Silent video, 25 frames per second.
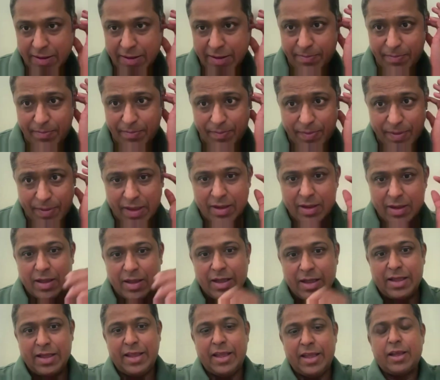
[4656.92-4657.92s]
I
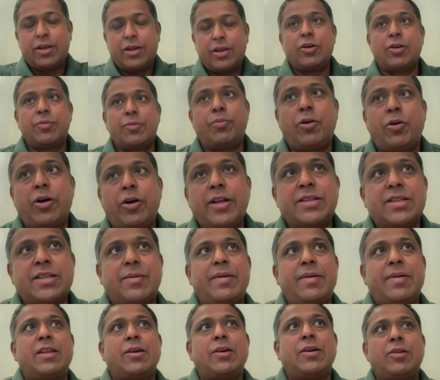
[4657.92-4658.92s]
think good points. I
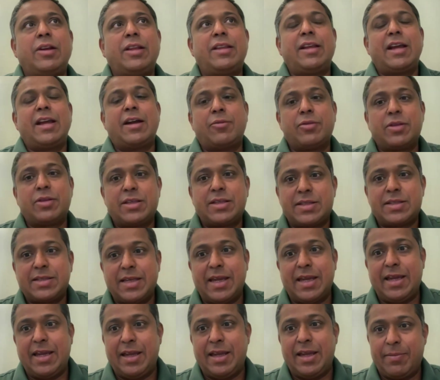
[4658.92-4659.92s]
mean, the only thing I would
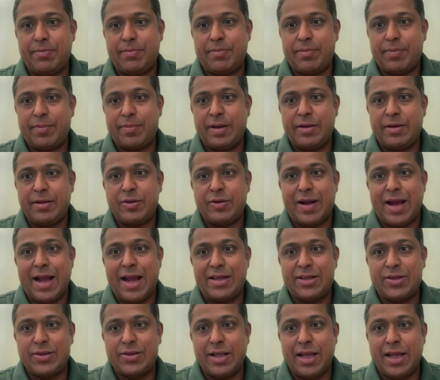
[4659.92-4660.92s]
say to
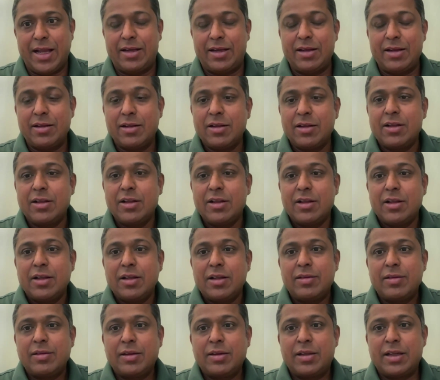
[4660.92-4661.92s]
add to that,
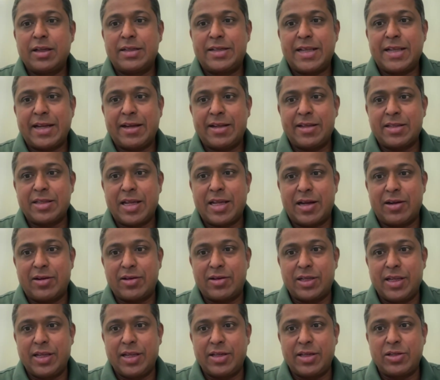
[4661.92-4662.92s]
the data
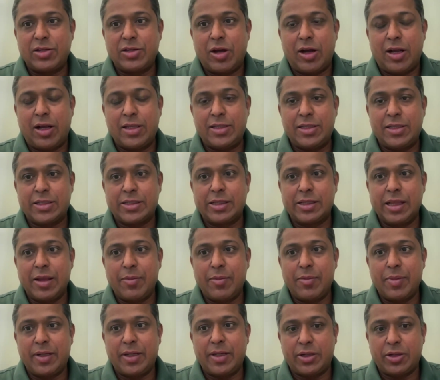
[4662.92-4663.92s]
scarcity is not just
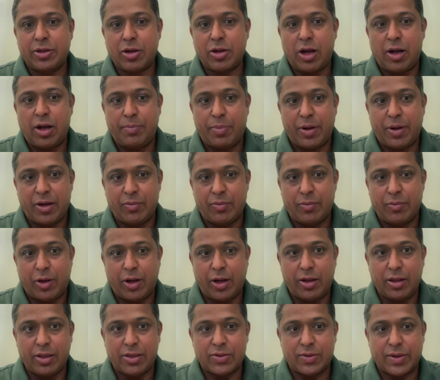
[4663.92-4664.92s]
limited to compound
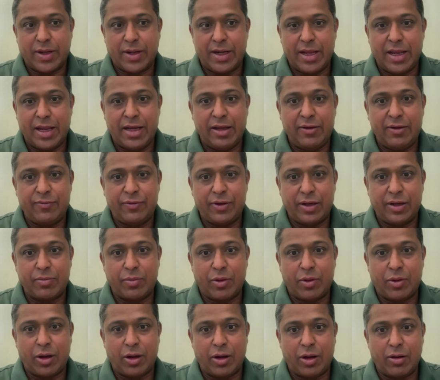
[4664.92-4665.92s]
models, right? Any flood
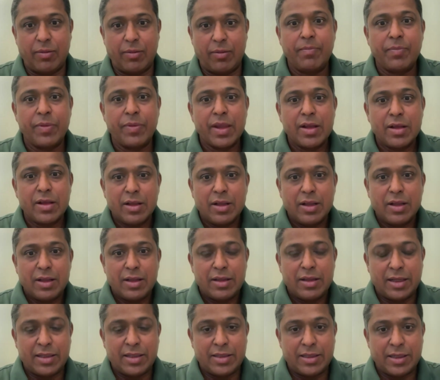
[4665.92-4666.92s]
model,
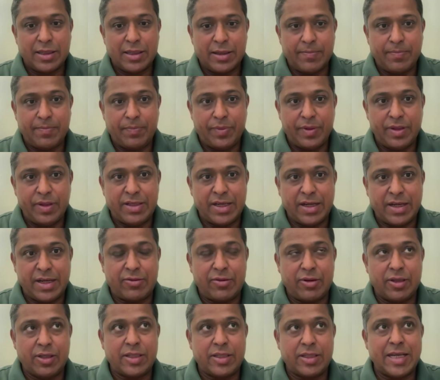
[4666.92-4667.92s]
that's a
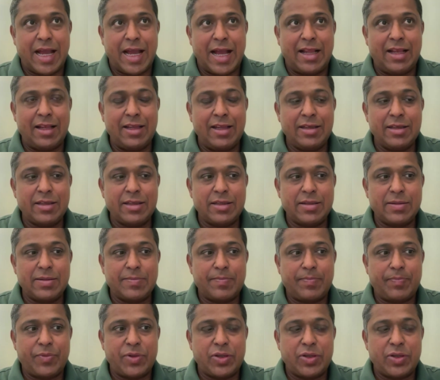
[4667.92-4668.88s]
general challenge.